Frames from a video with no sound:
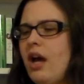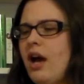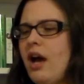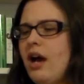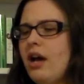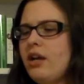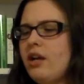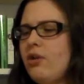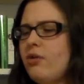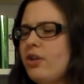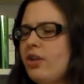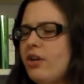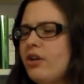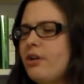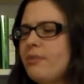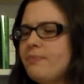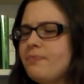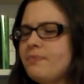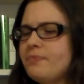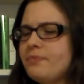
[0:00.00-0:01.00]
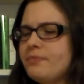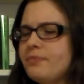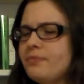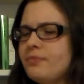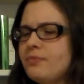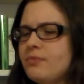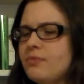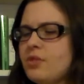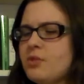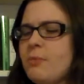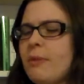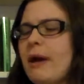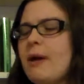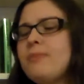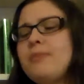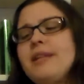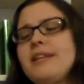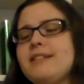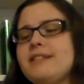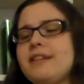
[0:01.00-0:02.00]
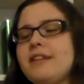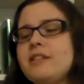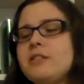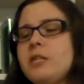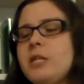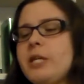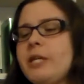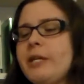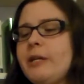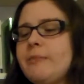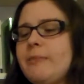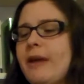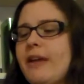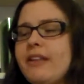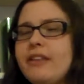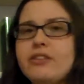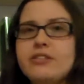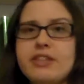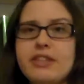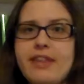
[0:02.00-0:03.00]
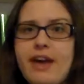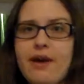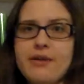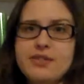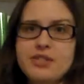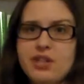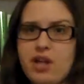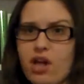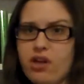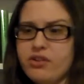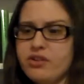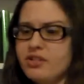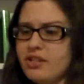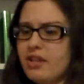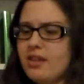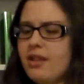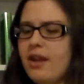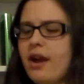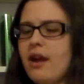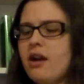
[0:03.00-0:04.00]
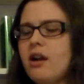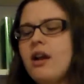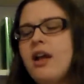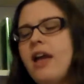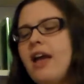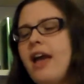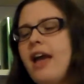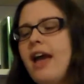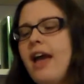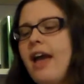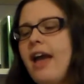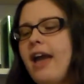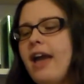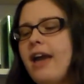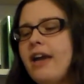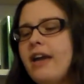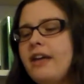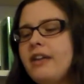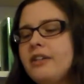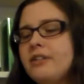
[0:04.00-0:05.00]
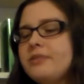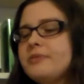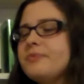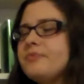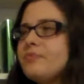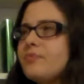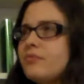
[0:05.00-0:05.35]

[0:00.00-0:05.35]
uh, go to Europe, to buy a plane ticket to Europe, and there's a thousand dollars in there. And